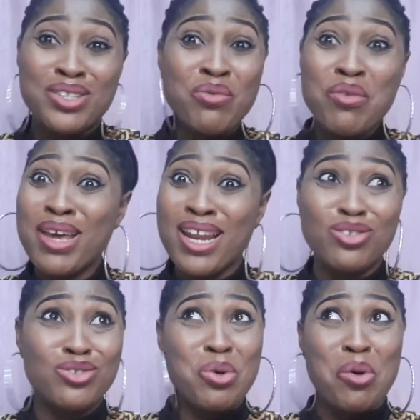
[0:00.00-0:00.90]
Some women are
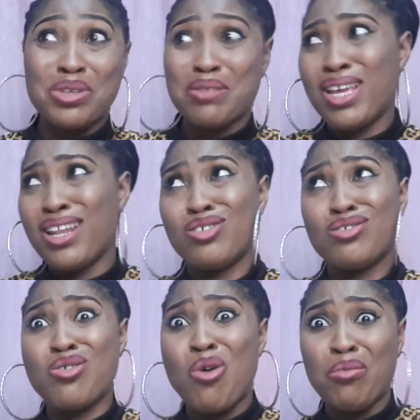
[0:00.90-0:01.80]
just scum. Some men are just
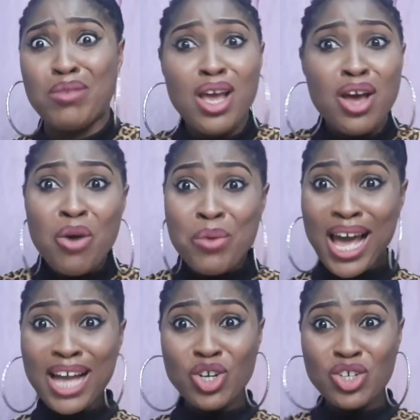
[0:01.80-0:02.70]
scum. We
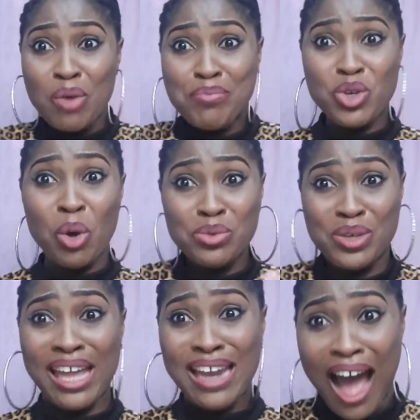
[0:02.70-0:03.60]
can just all be scum
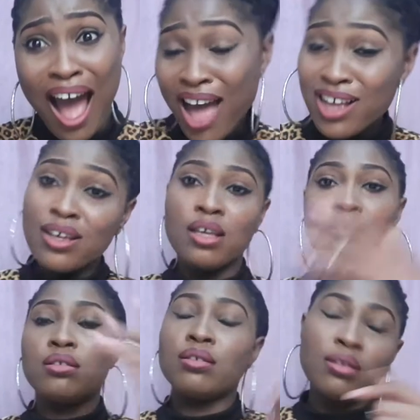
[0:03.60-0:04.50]
together.
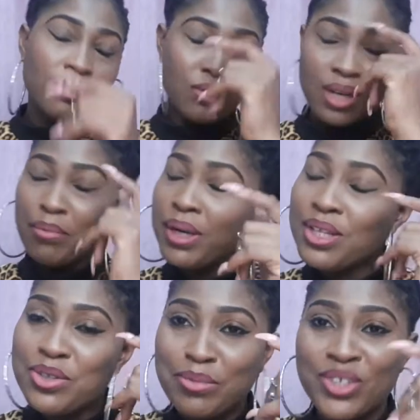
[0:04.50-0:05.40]
Oh, I'm playing
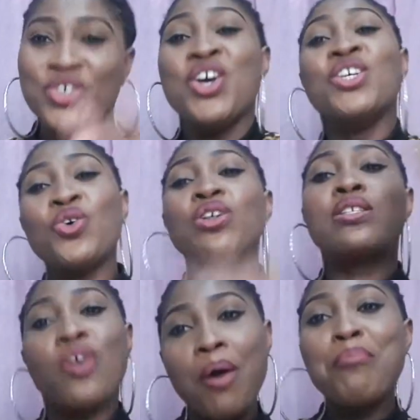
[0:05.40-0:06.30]
too much. So a
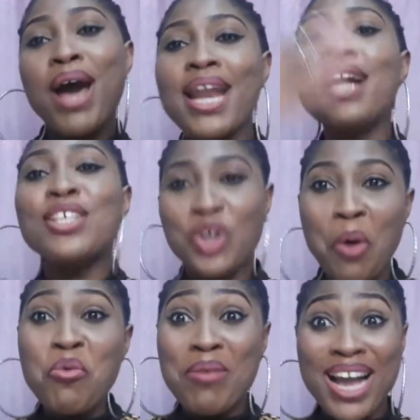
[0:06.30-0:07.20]
scum man and a
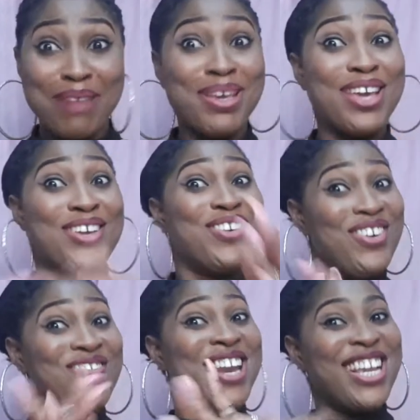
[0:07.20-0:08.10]
scum woman can make a
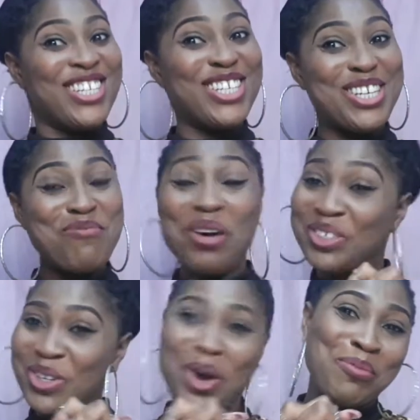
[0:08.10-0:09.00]
good relationship of
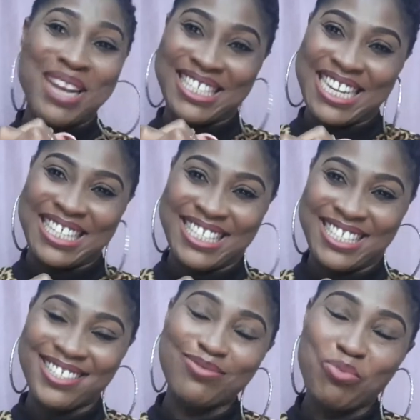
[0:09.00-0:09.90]

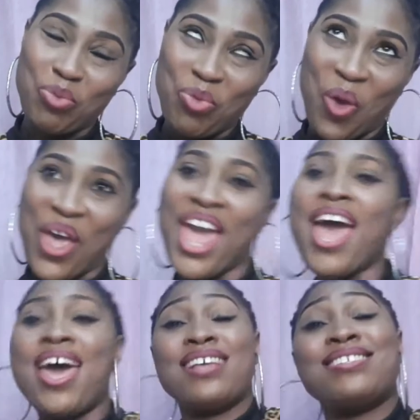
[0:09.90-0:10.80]
scumlessness.
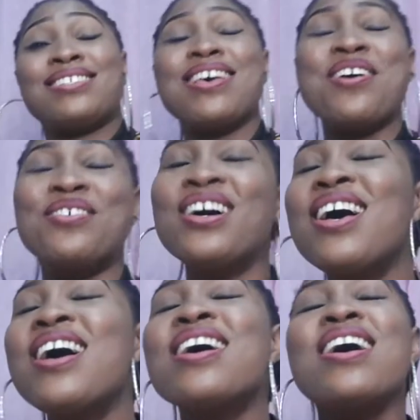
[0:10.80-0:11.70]
So
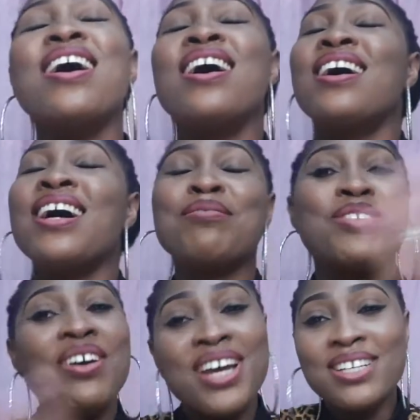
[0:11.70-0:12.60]
I'm sorry.